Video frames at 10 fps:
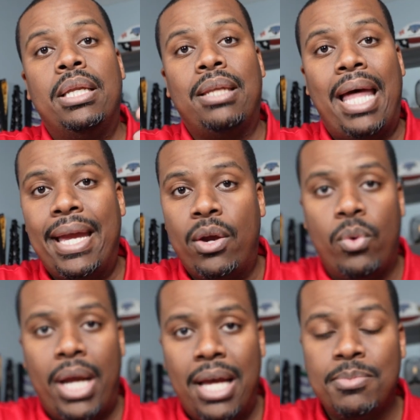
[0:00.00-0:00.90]
like
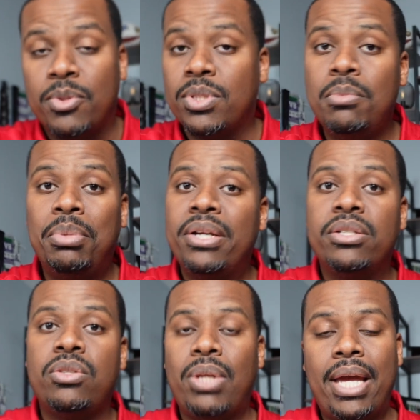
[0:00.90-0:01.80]
going to hospital. Some
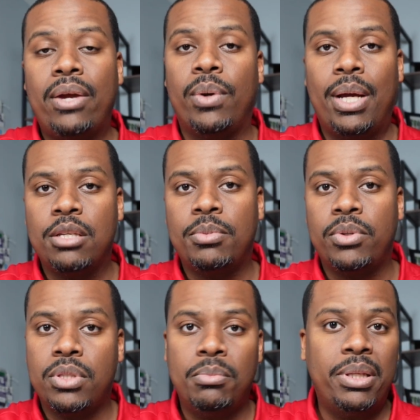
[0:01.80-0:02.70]
players don't like going to
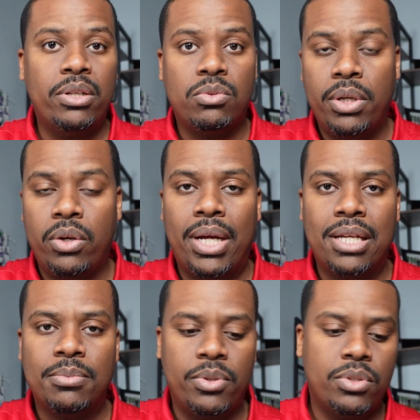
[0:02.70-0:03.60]
hospital. Some players want to go to
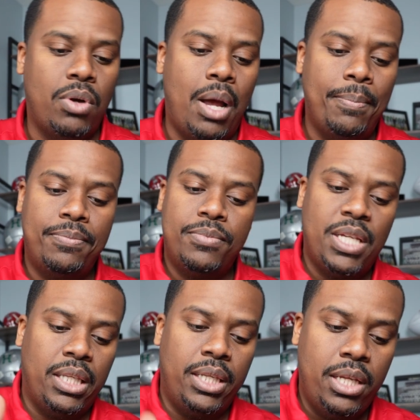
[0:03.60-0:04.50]
hospital. So I'm
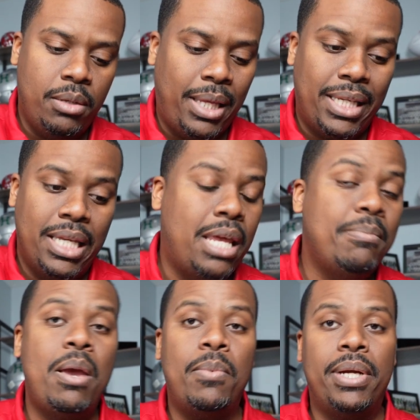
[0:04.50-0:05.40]
telling them, like, yeah, they
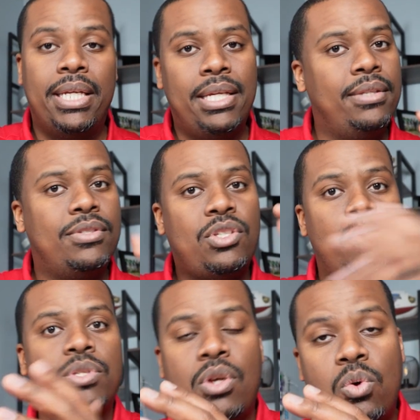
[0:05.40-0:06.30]
may want to get
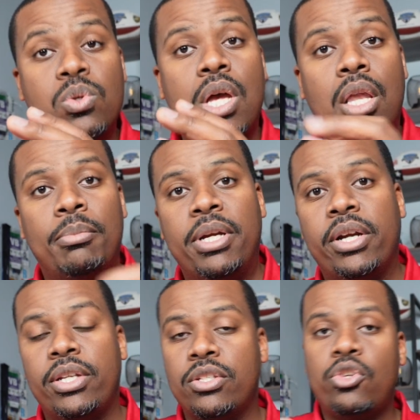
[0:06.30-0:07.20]
so-and-so who's
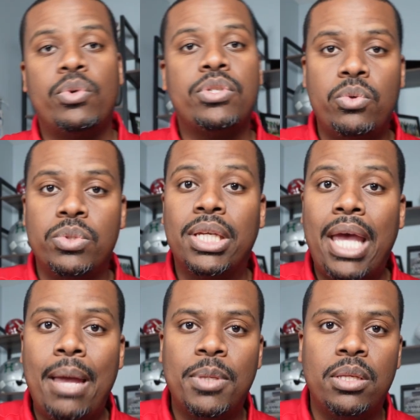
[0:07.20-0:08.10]
All-American or so-and-so who's a
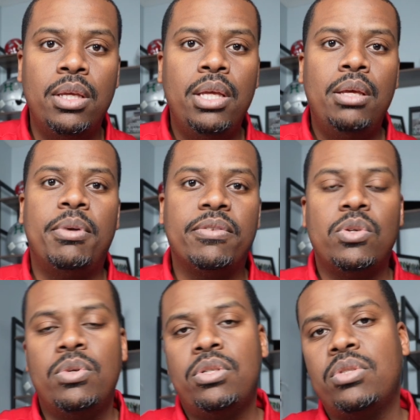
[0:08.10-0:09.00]
captain, but if
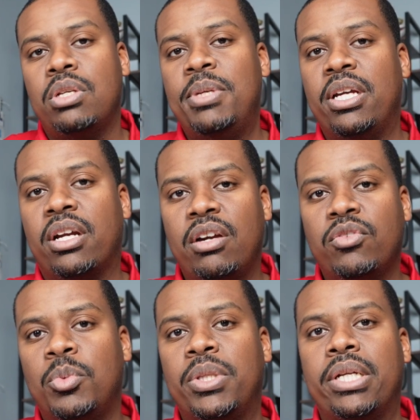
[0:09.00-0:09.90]
so-and-so is going to be
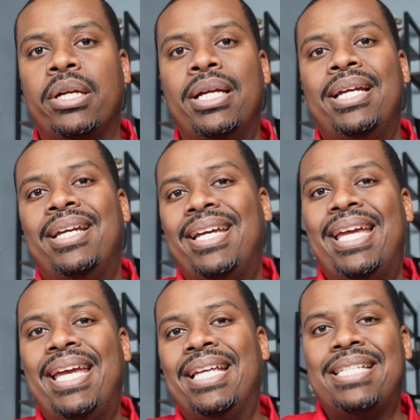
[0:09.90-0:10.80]
uncomfortable there,
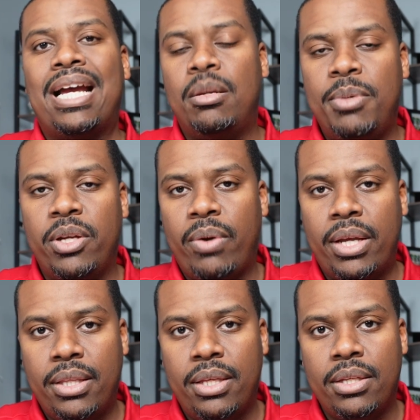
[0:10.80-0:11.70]
it's not going to be a
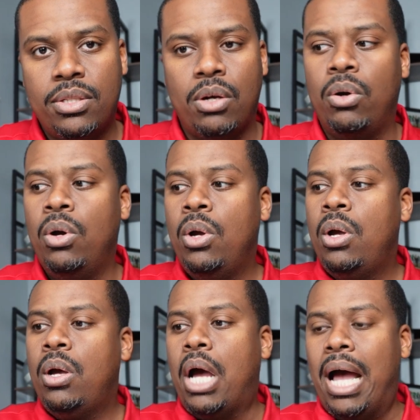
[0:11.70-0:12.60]
great thing. So
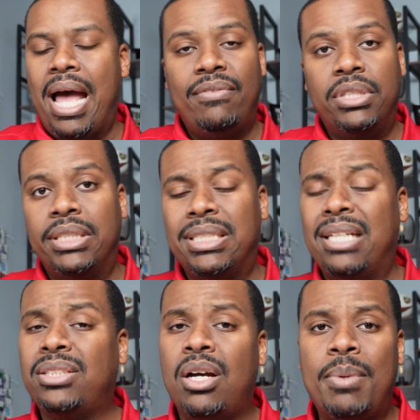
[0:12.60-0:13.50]
I have a list, and
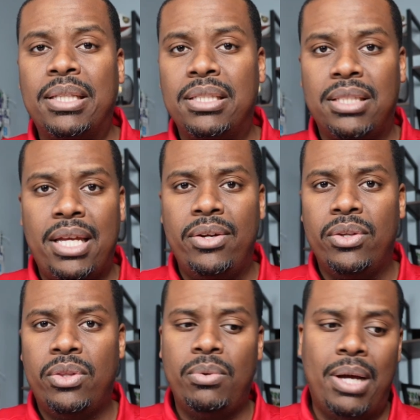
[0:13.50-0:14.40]
I'll talk about this later
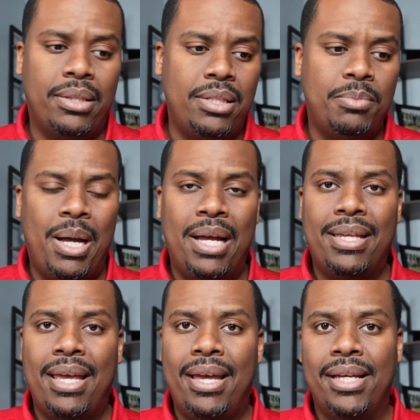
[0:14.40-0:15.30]
throughout these
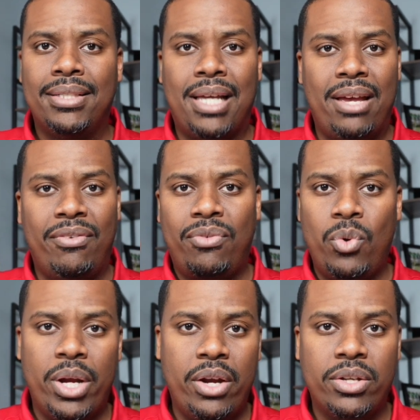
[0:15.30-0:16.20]
podcasts. I have
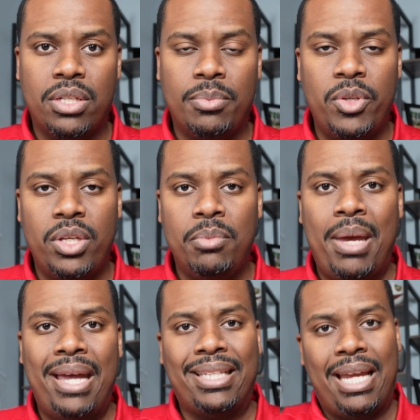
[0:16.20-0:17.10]
4 areas of community
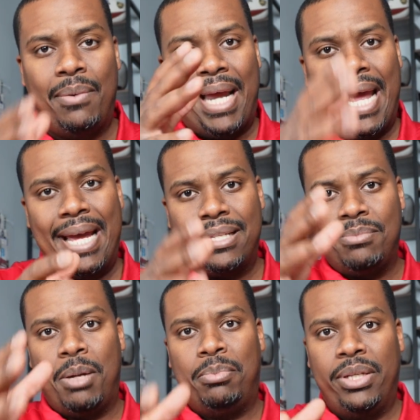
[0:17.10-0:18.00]
impact, and I would ask
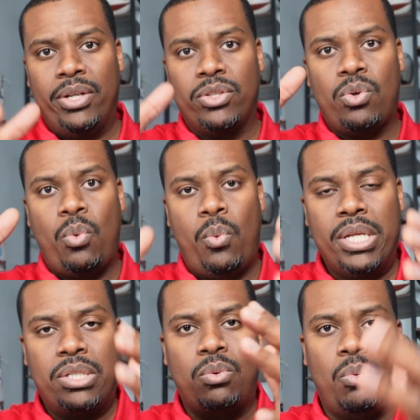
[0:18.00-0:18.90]
my players,
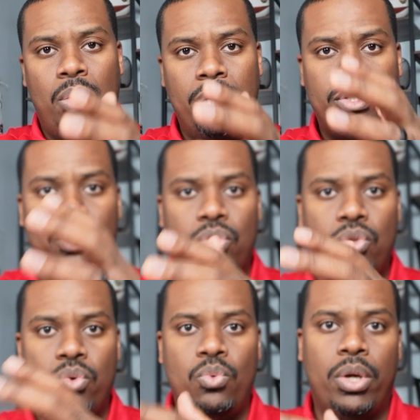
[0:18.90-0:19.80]
which ones do
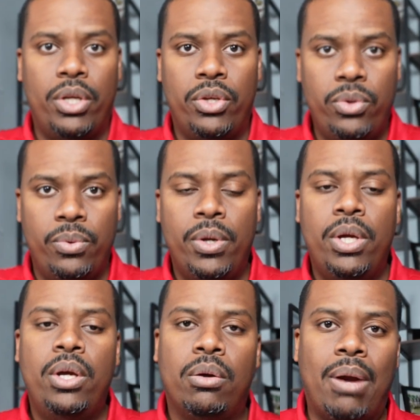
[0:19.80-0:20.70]
you want to do,
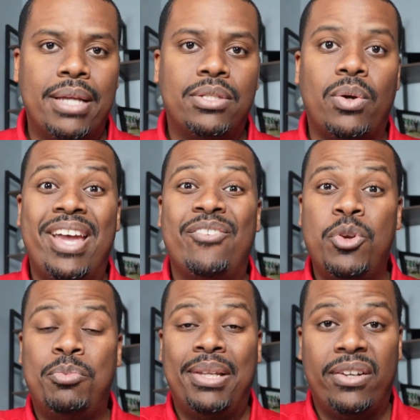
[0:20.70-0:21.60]
right? So
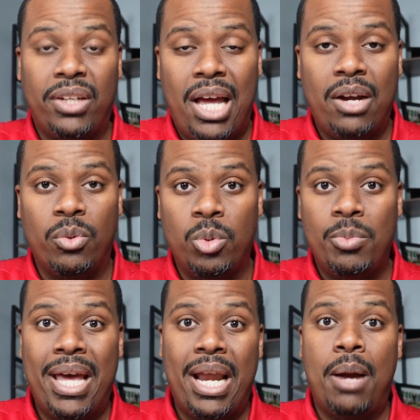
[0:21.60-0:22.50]
every player in the locker room
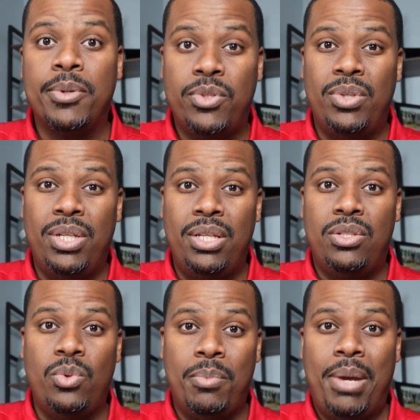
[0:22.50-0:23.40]
had opportunity
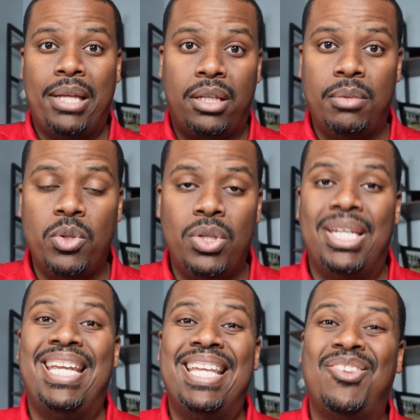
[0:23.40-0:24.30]
to impact the
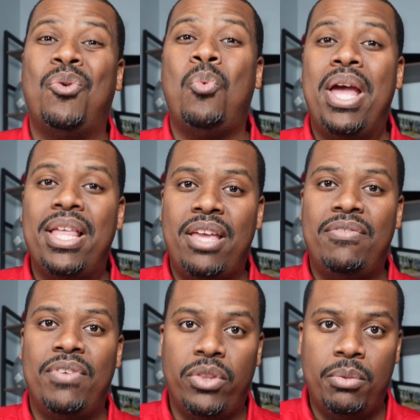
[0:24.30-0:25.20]
community in the way they
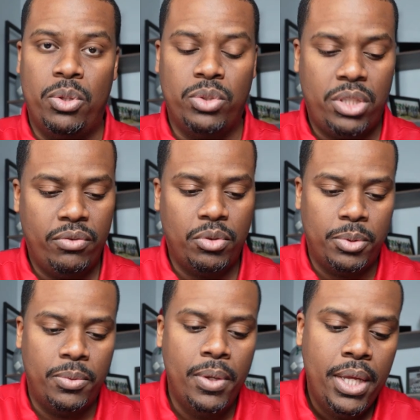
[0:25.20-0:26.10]
felt the most comfortable.